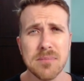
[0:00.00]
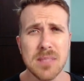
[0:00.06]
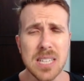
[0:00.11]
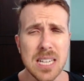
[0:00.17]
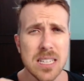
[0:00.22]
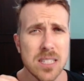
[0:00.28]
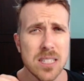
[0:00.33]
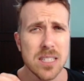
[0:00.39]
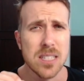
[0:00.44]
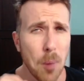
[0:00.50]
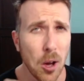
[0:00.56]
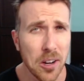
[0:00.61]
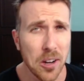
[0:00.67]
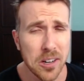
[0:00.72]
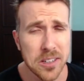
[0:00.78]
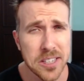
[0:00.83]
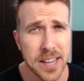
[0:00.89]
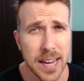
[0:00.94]
some
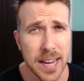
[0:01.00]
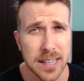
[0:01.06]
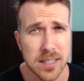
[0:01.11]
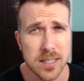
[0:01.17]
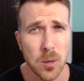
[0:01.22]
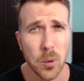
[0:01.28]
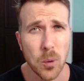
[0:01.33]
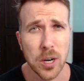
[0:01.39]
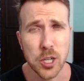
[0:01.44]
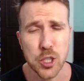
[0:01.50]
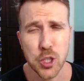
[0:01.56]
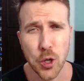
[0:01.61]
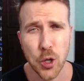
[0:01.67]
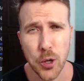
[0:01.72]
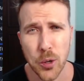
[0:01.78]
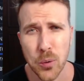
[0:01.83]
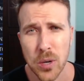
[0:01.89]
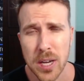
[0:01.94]
other indicators I want to
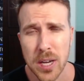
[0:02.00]
show you